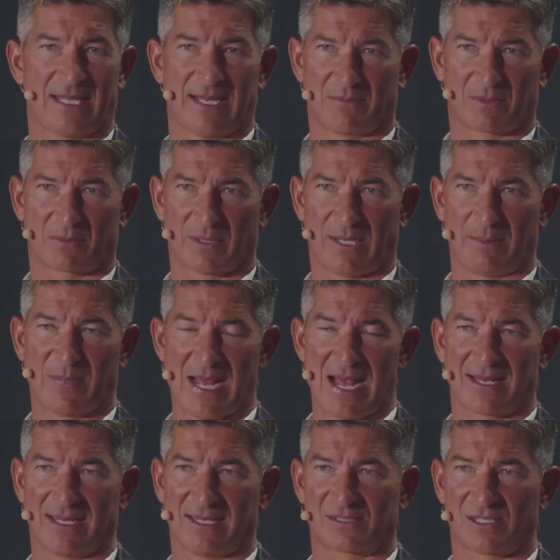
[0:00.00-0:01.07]
and they have a great
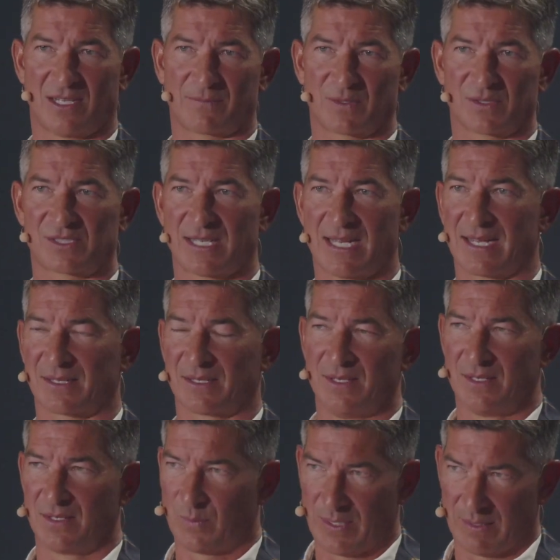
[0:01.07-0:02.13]
back-end software stack.
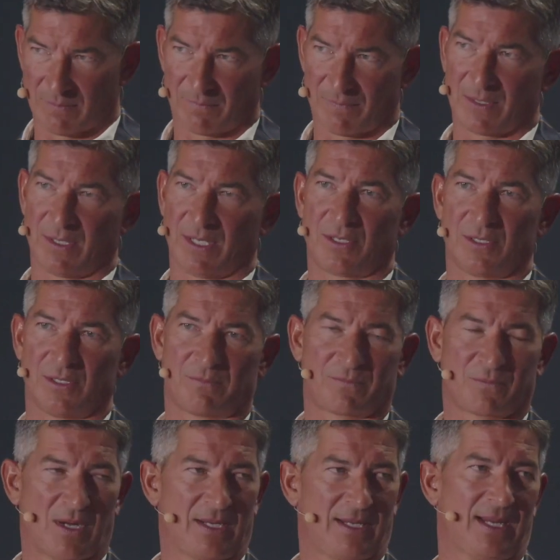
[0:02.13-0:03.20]
We have a very good
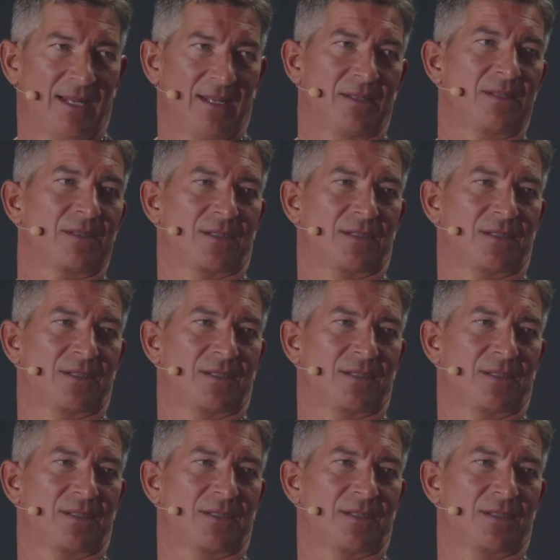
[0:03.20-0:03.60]
front-end.